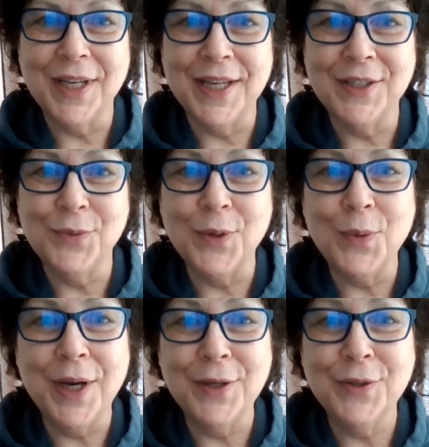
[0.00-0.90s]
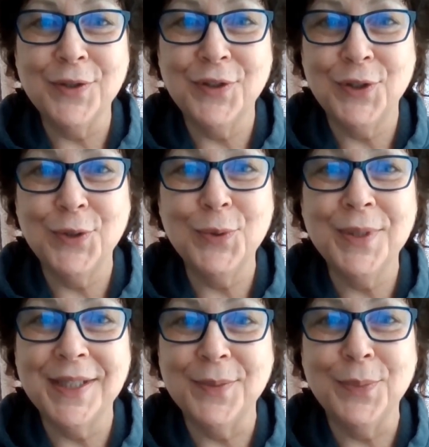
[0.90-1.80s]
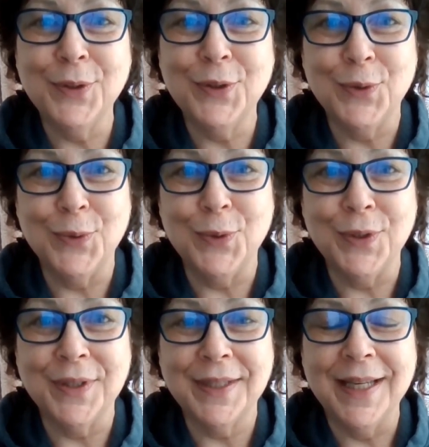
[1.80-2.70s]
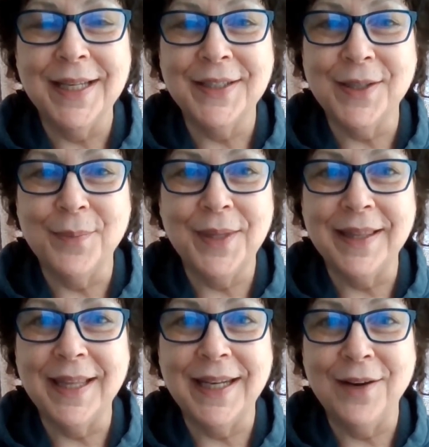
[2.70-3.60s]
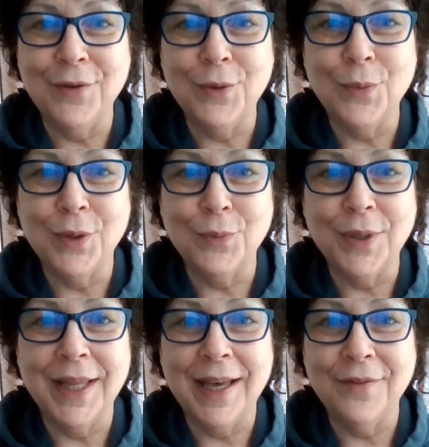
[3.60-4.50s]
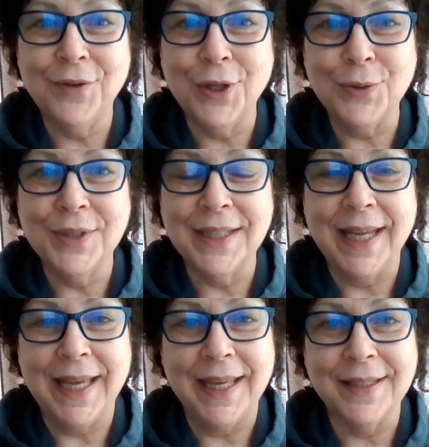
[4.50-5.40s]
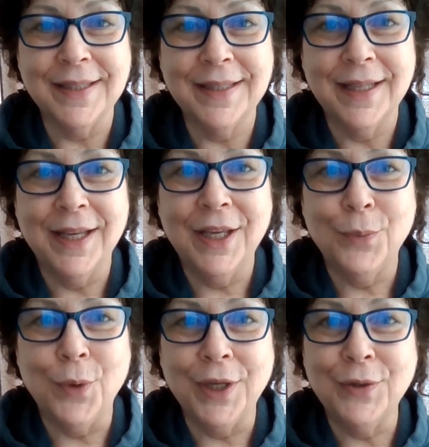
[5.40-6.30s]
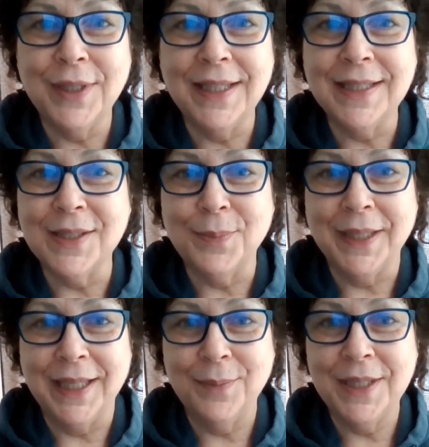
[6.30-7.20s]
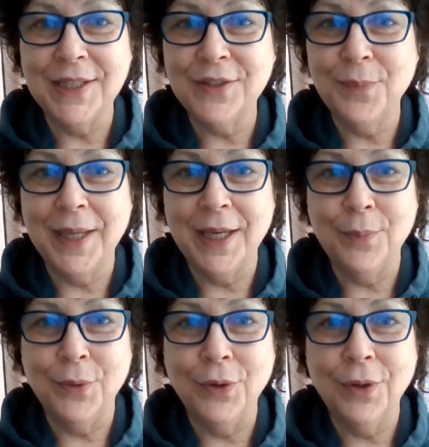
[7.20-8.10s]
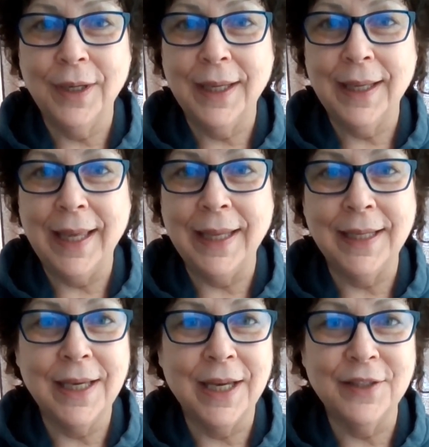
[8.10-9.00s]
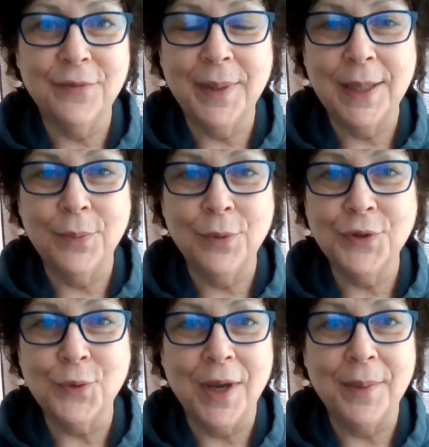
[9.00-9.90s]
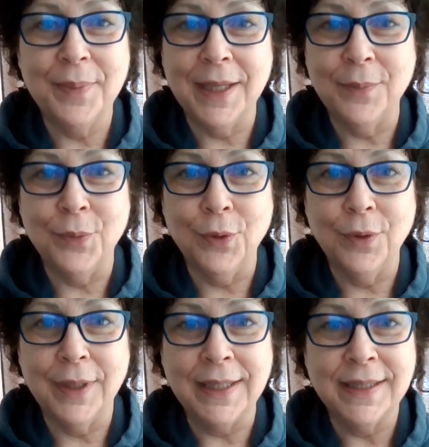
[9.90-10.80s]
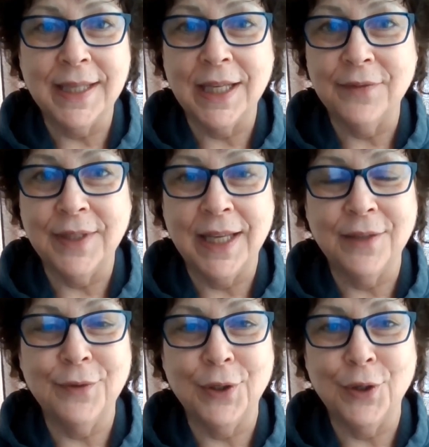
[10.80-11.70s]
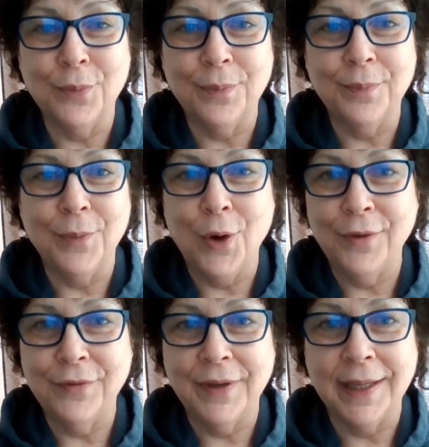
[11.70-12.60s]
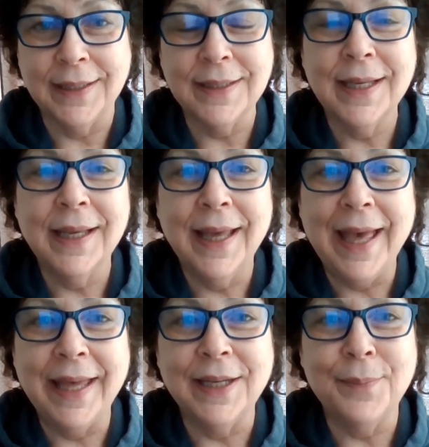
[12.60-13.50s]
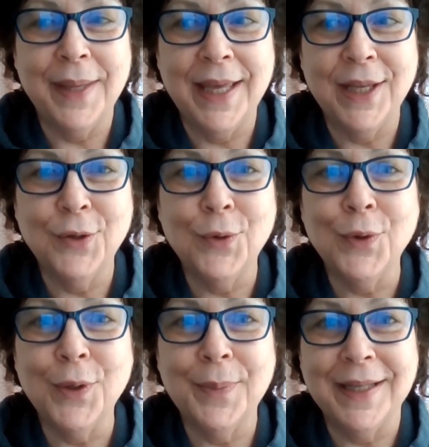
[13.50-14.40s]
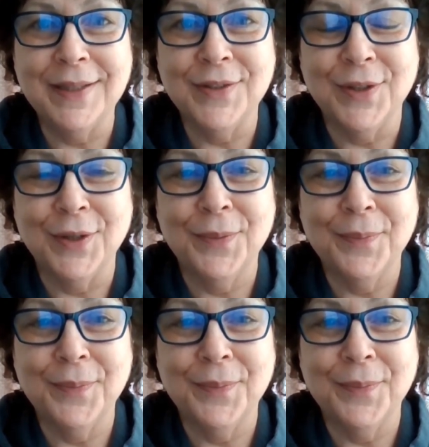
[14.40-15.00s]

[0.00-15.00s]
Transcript: requires two simple tools, something that everyone will have close at hand. What you need is a plain piece of paper, any kind of paper, scrap paper, inside of an envelope, all fine, and a pen or a pencil.